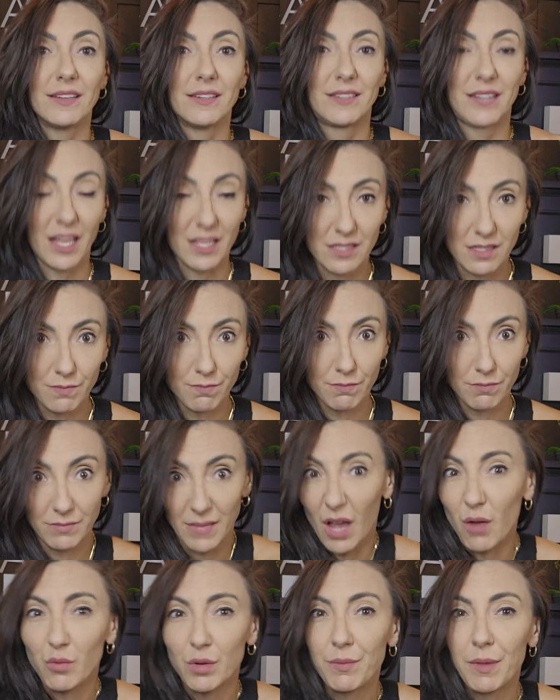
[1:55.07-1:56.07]

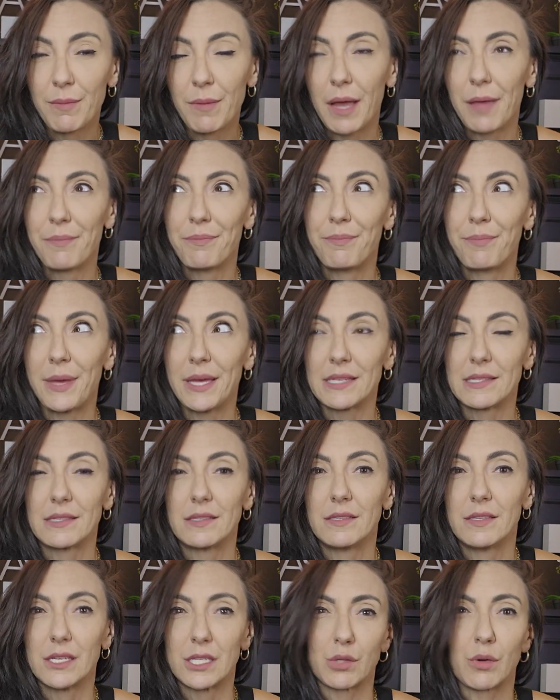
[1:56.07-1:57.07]
That would be my
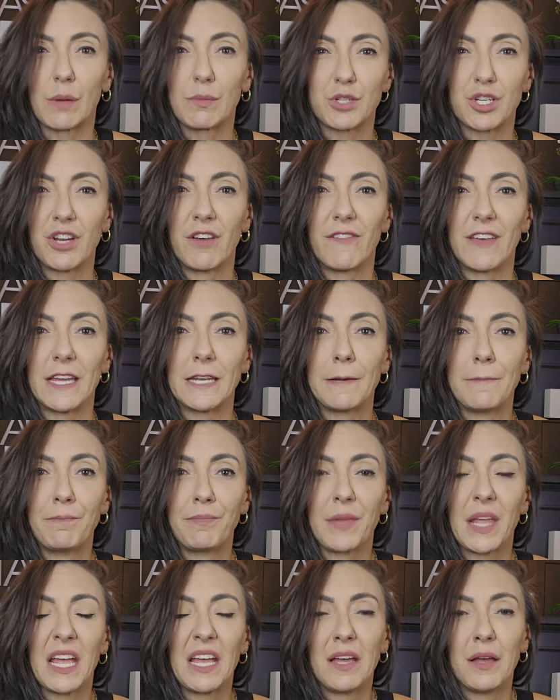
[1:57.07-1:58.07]
best description of it.
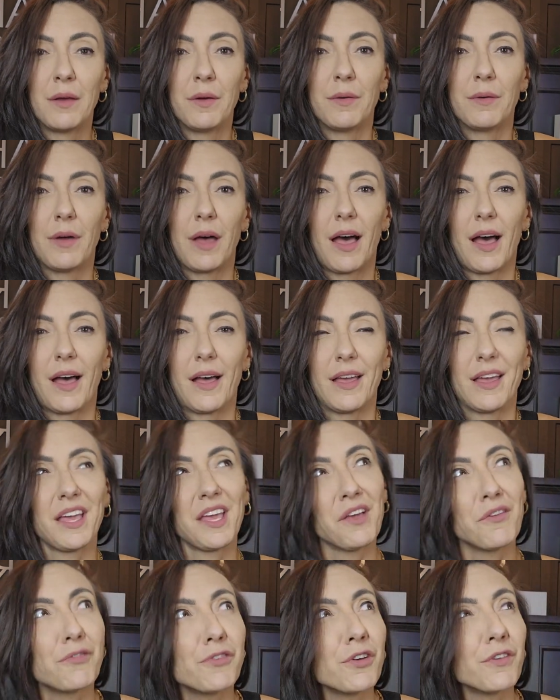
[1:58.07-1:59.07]

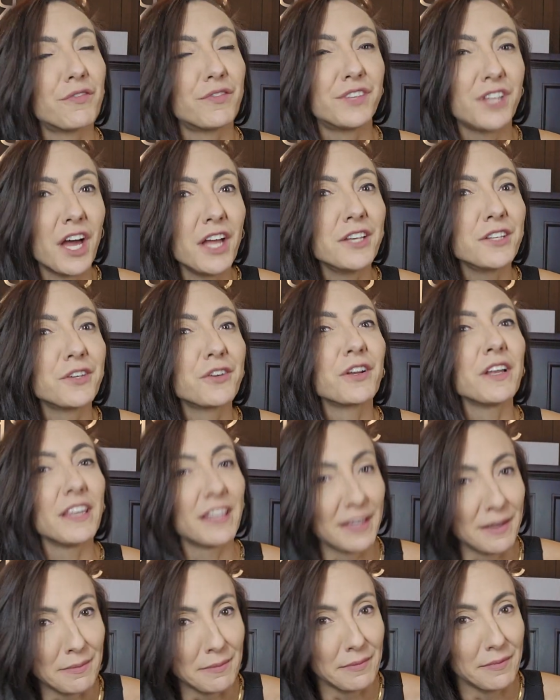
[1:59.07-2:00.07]
If you've done your
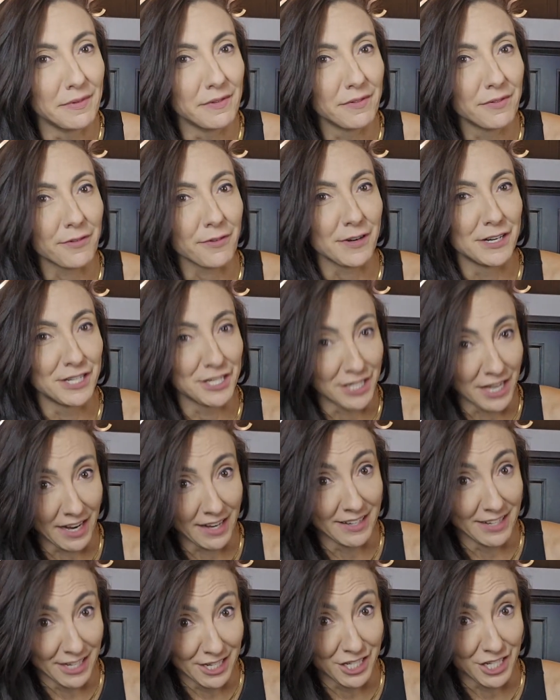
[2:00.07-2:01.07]
lip for
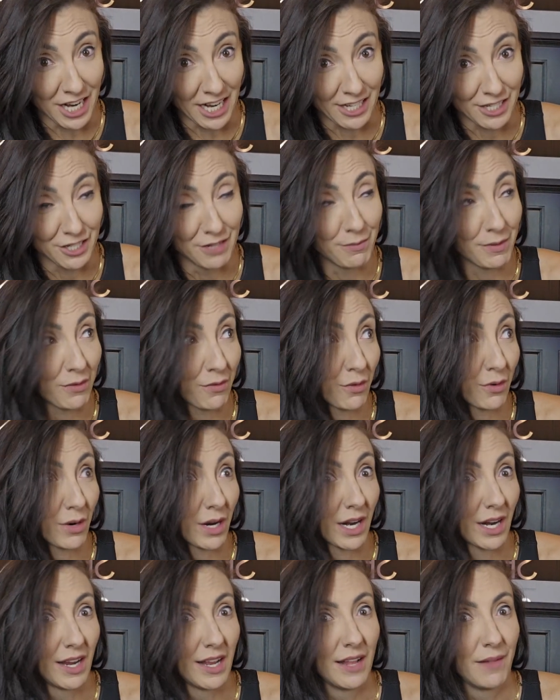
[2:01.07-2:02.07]
an injection
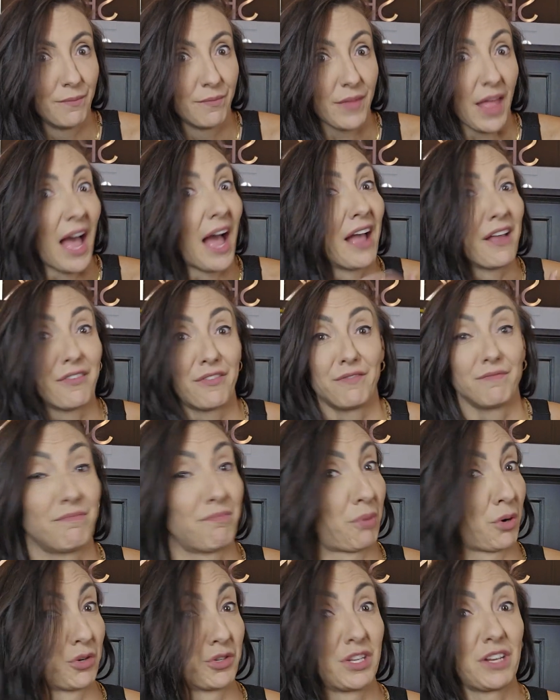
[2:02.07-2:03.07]
before, I
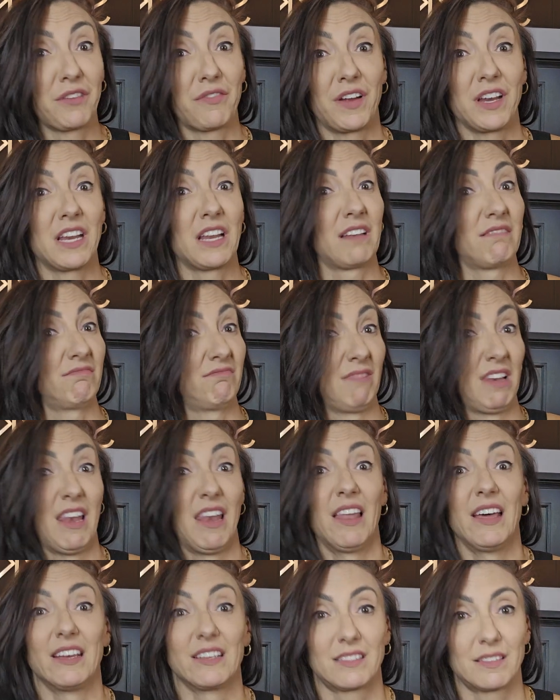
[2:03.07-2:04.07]
personally find it
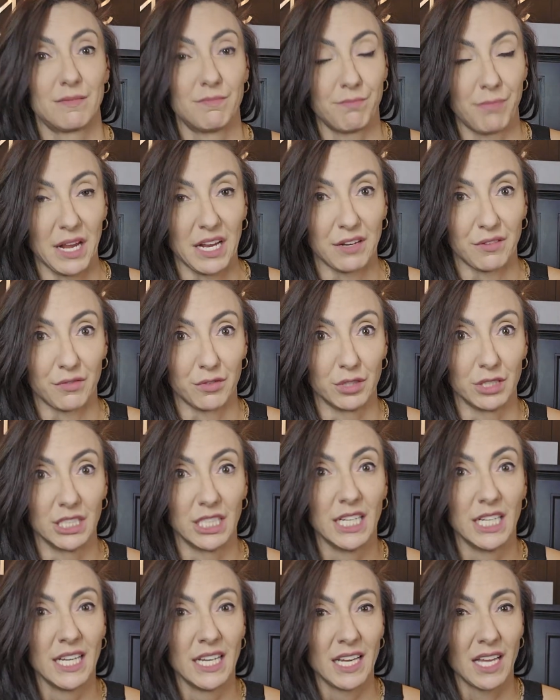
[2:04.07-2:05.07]
less painful
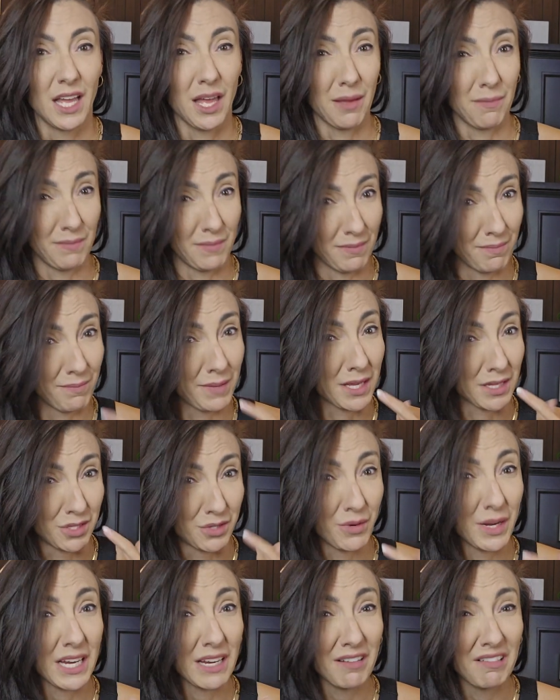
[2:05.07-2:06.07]
because
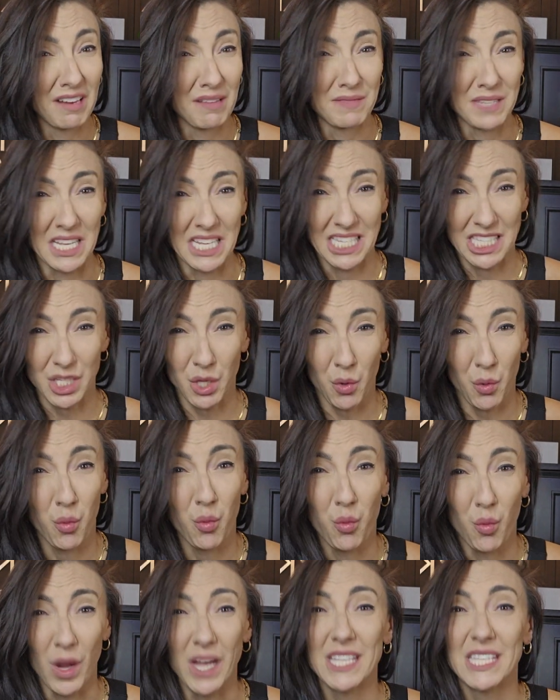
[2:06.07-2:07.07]
doing your lips is
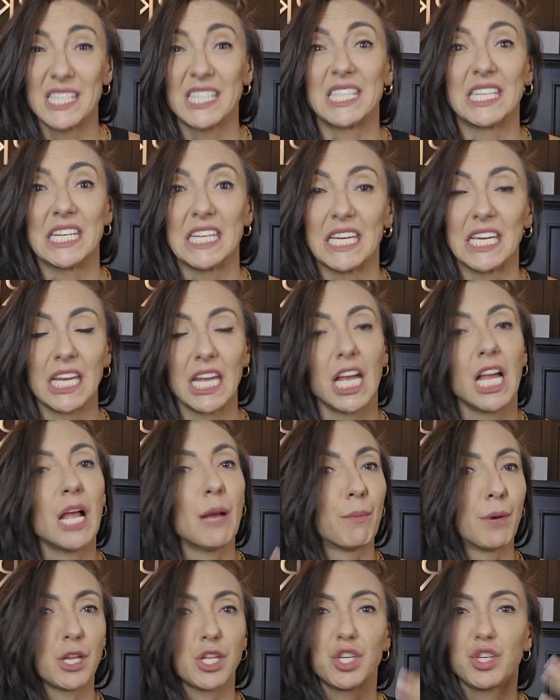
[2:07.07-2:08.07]
quite stingy.
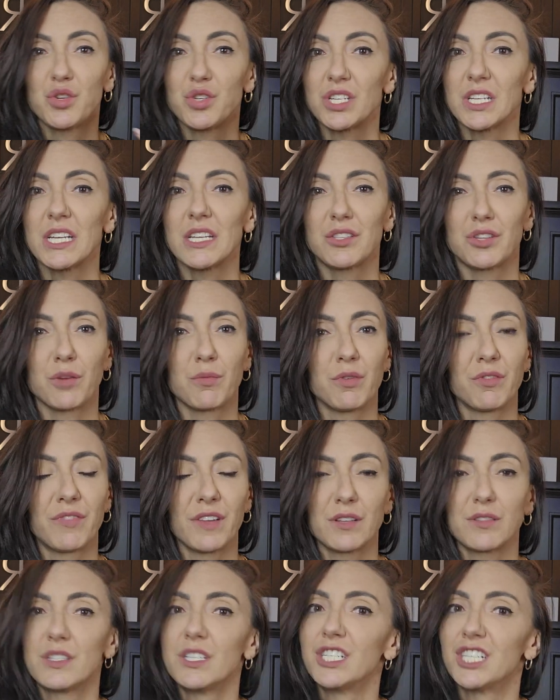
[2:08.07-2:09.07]
But usually dermal
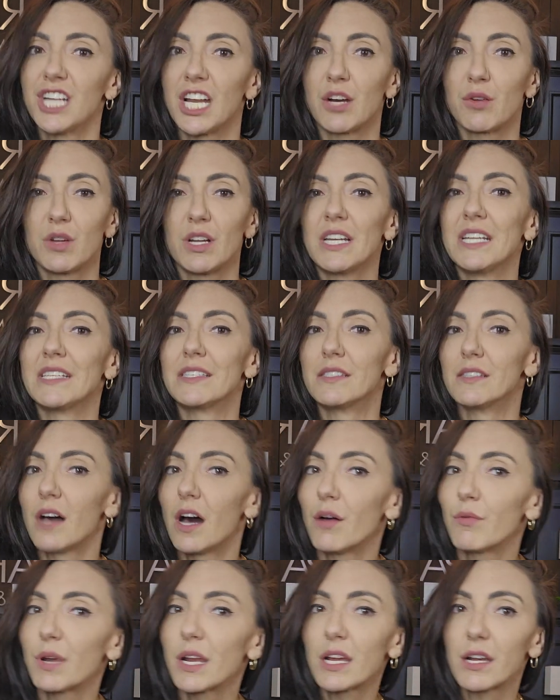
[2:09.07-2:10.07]
fillers in general, it's
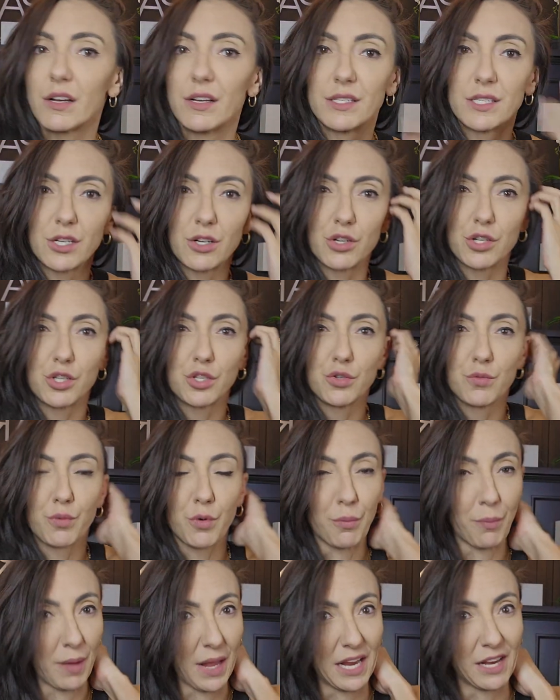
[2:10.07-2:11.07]
not what I consider
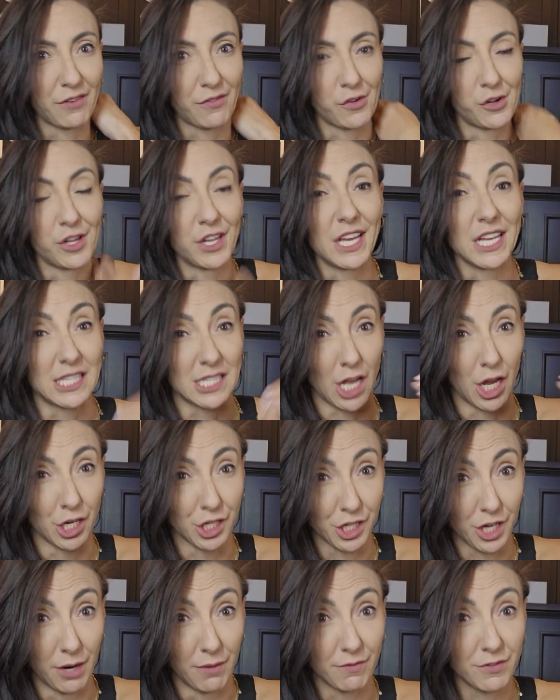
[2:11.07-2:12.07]
super painful. It's
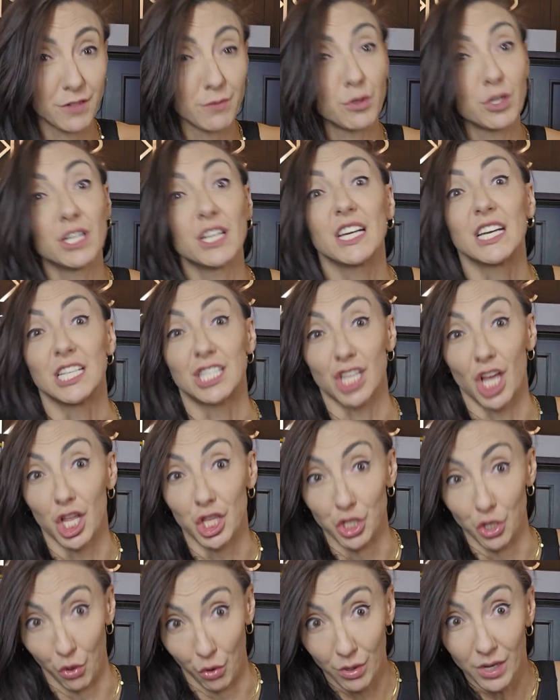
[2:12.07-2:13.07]
uncomfortable, it's
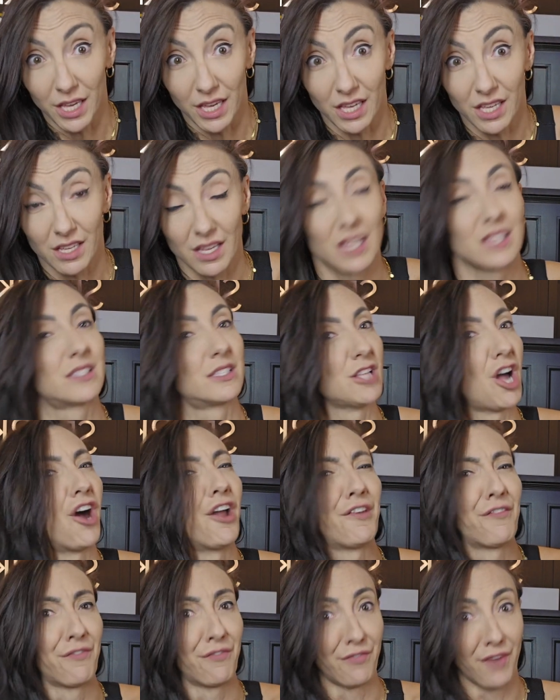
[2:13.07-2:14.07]
annoying, it's
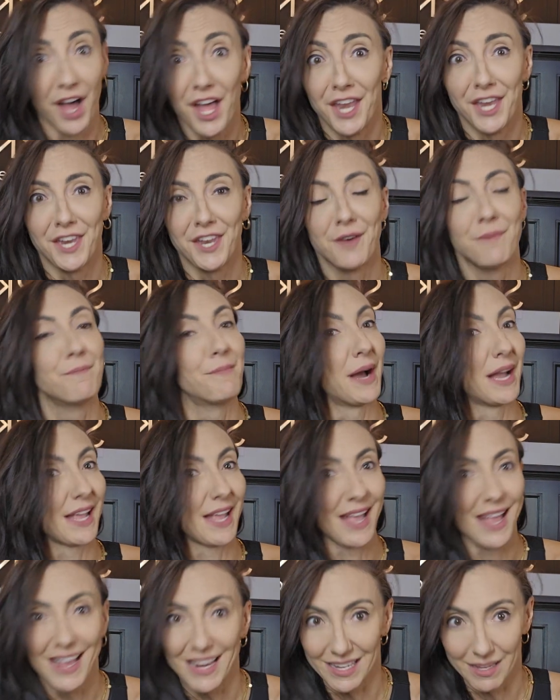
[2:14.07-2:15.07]
not fun by
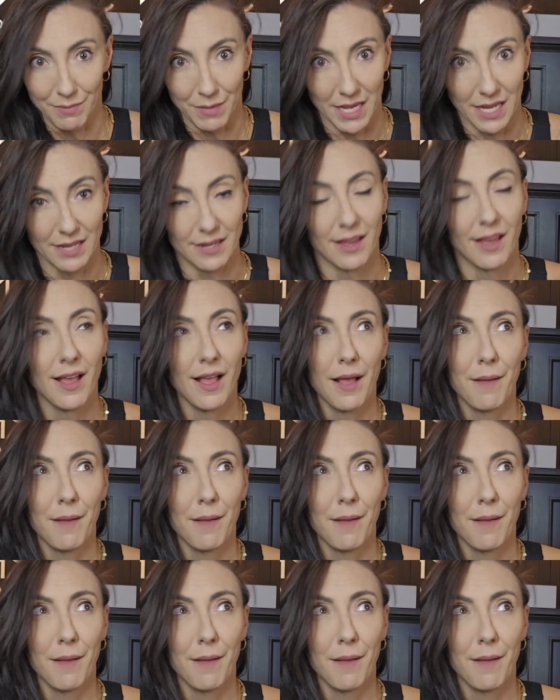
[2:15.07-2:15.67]
any means,